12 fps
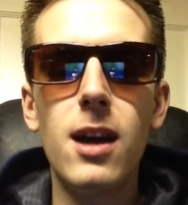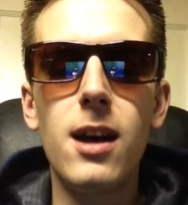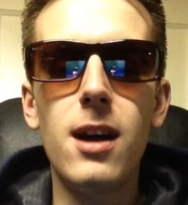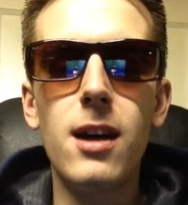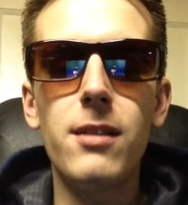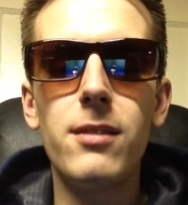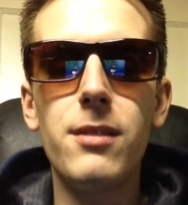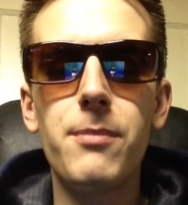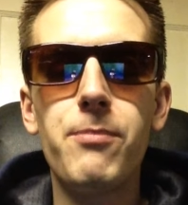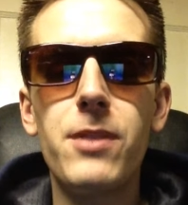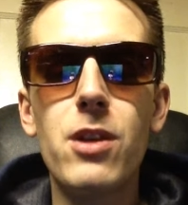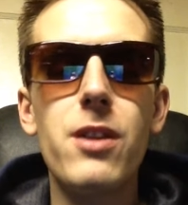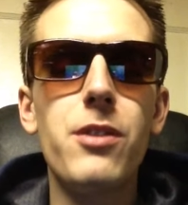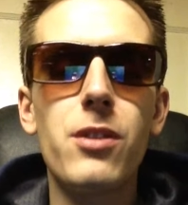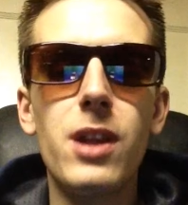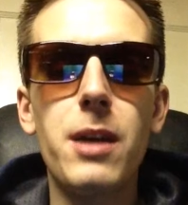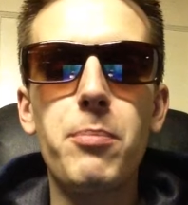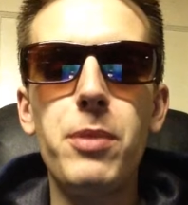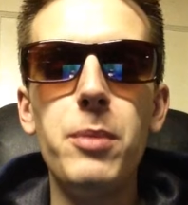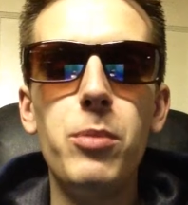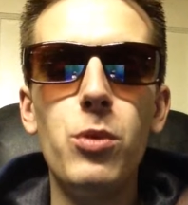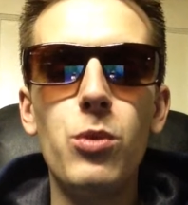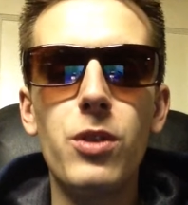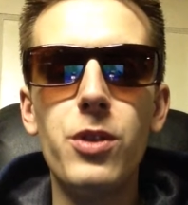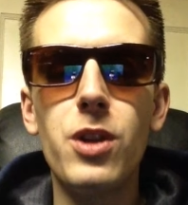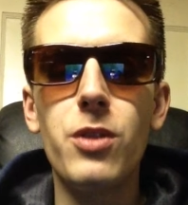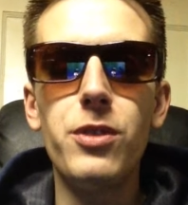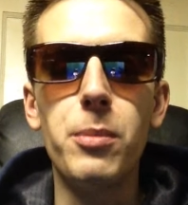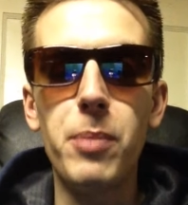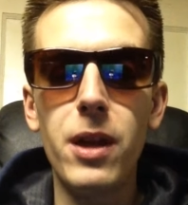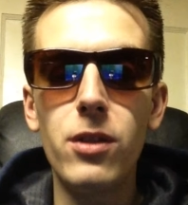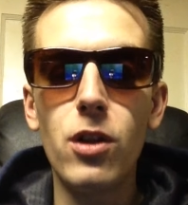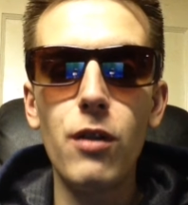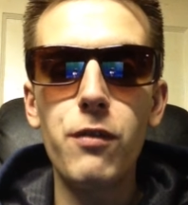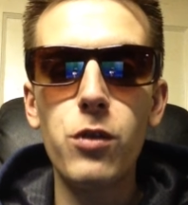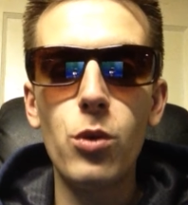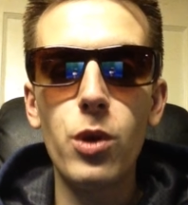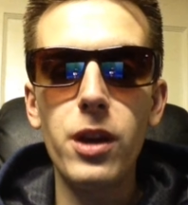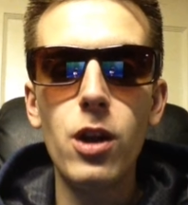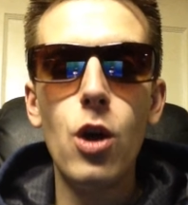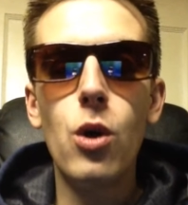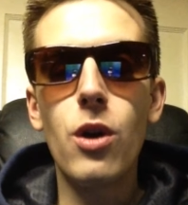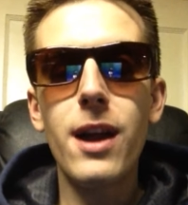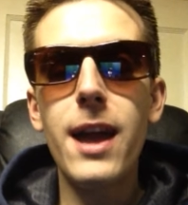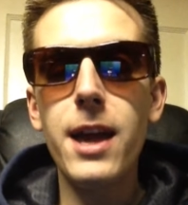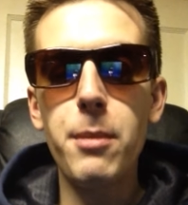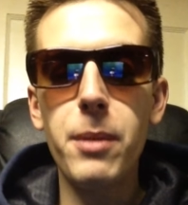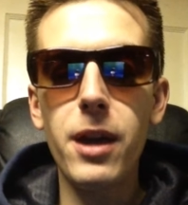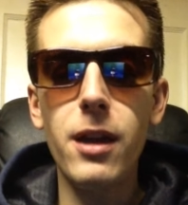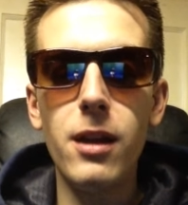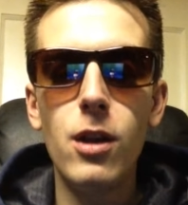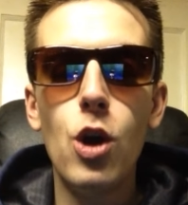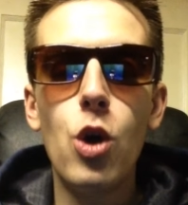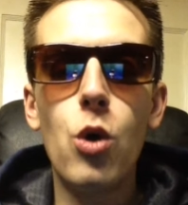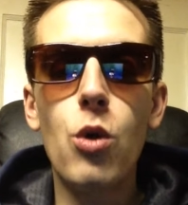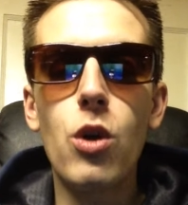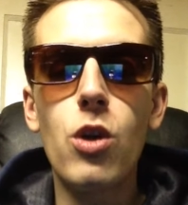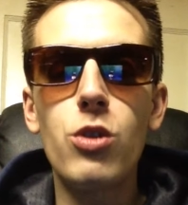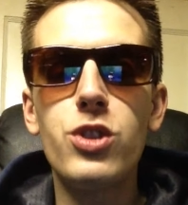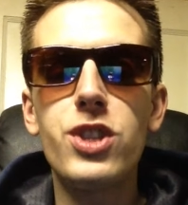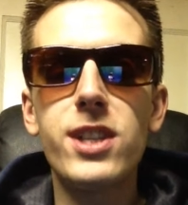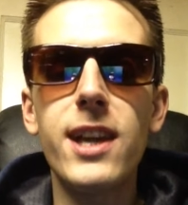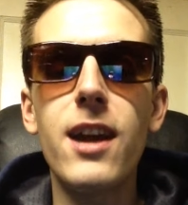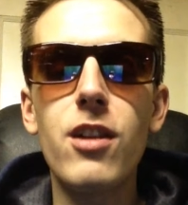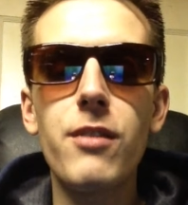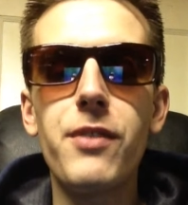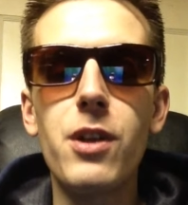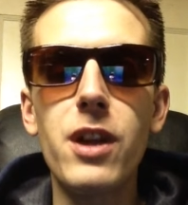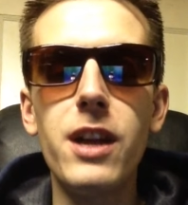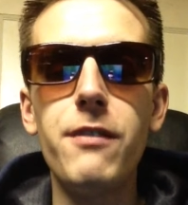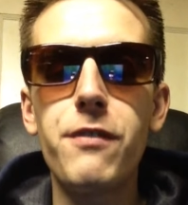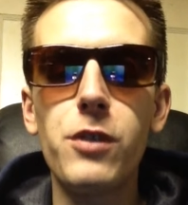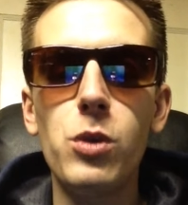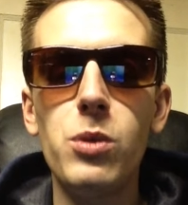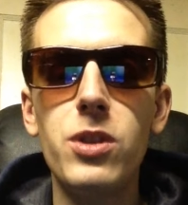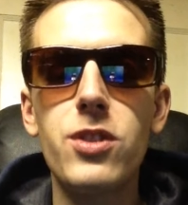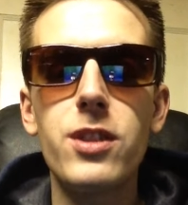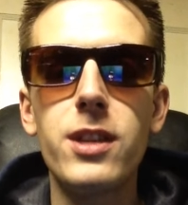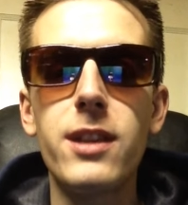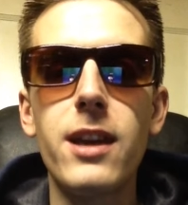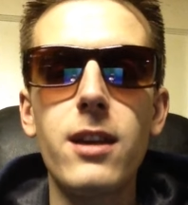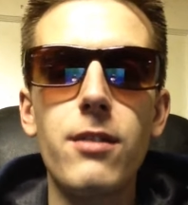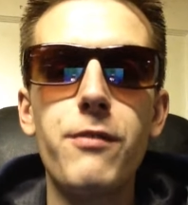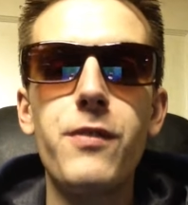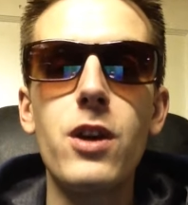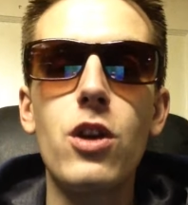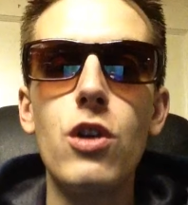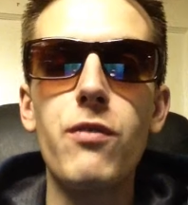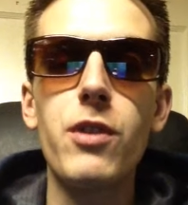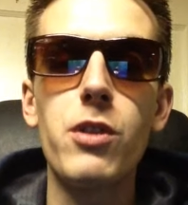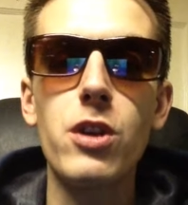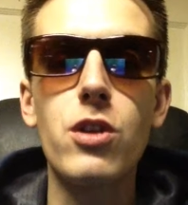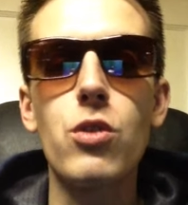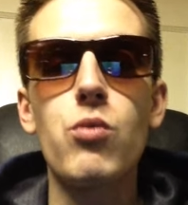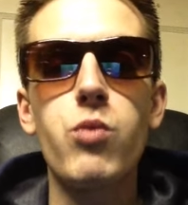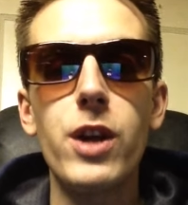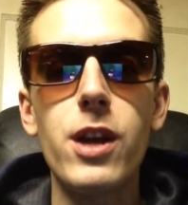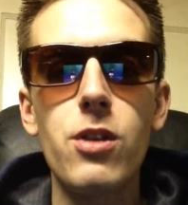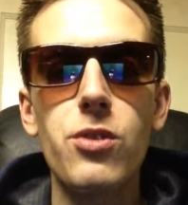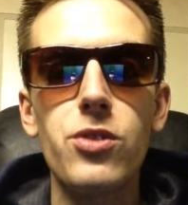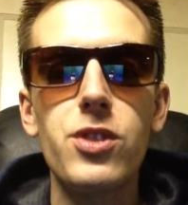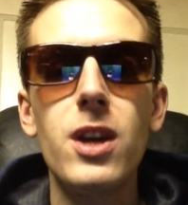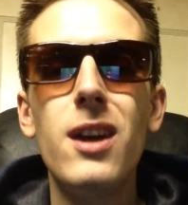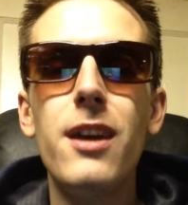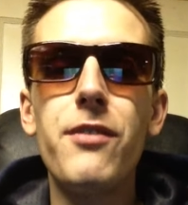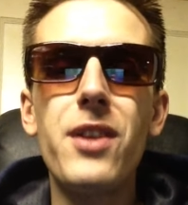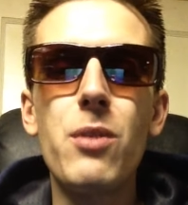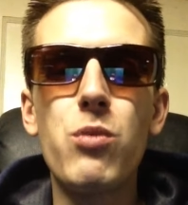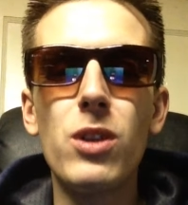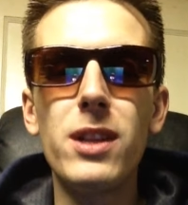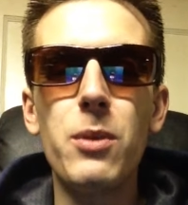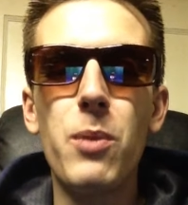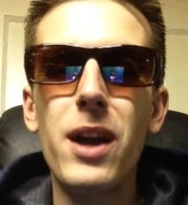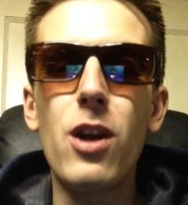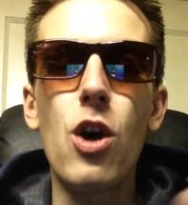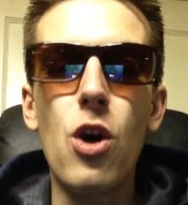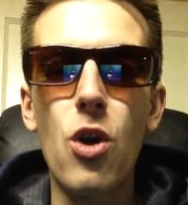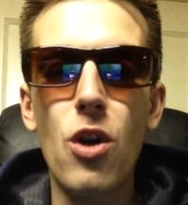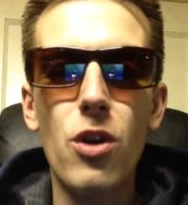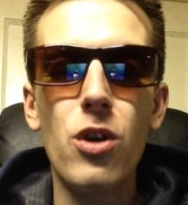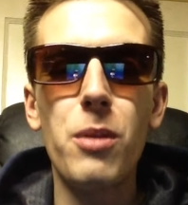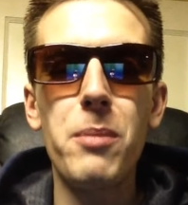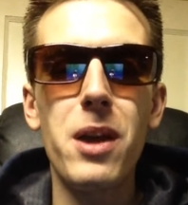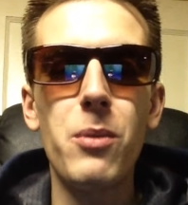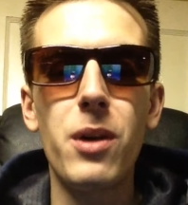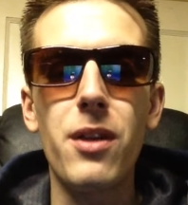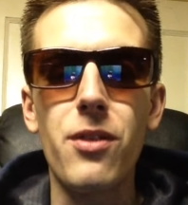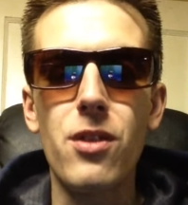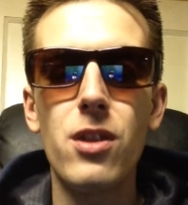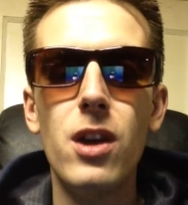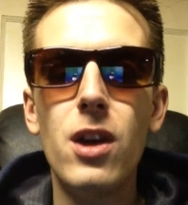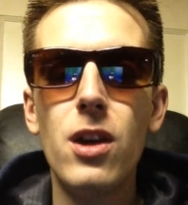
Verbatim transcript: Uh, they're either like people who are, you know depend on Floyd or Haymon or are scared of their influence that they could fuck over their careers if they really went hard on Mayweather.